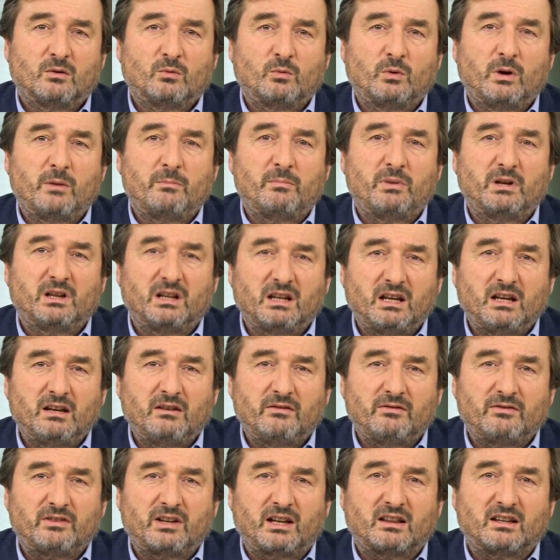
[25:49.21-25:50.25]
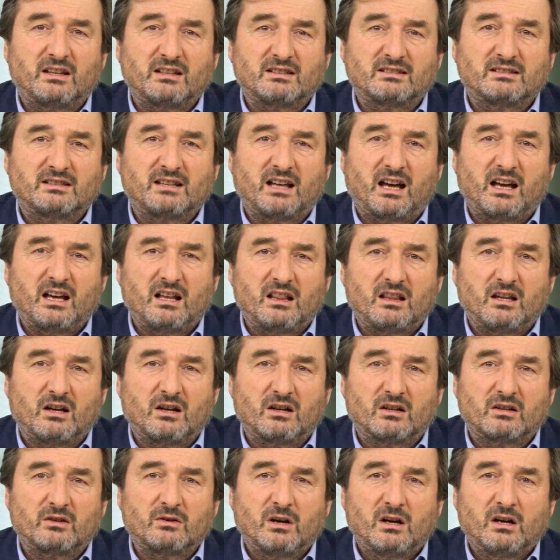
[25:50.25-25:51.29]
We believe that this
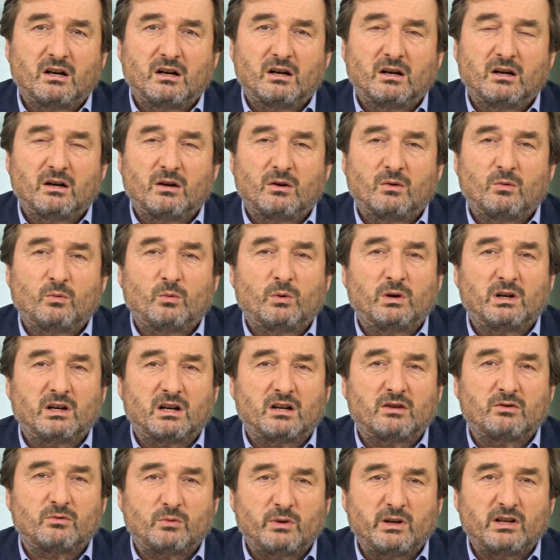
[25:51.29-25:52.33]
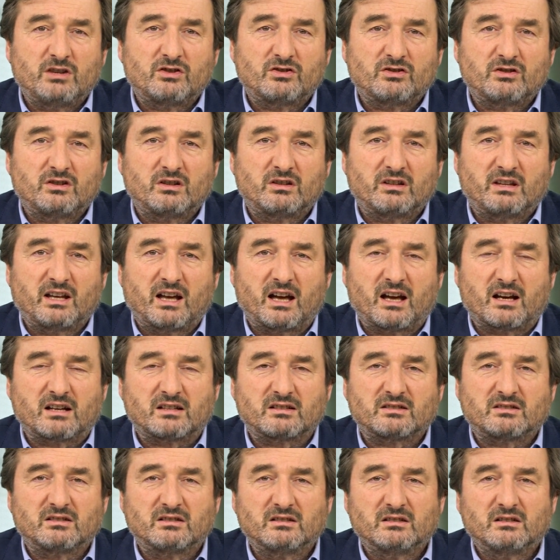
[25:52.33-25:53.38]
dialogue will enrich the
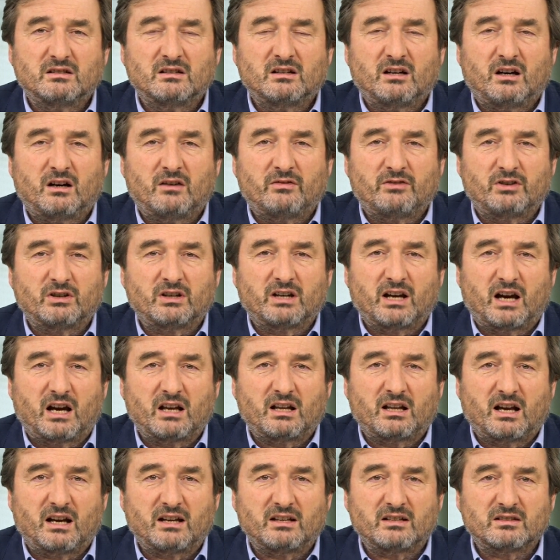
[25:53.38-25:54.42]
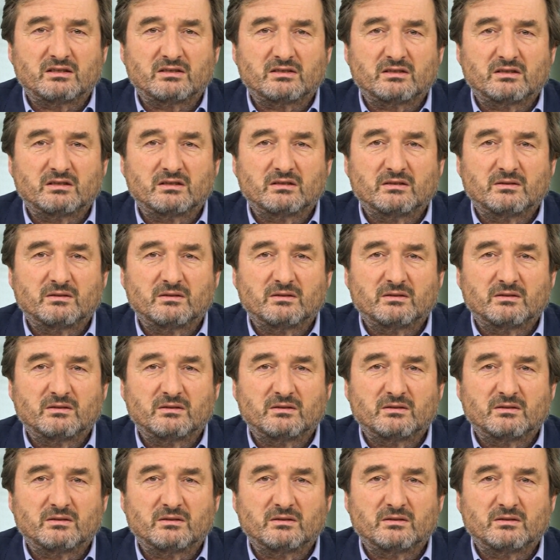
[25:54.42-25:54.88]
text of the guidelines.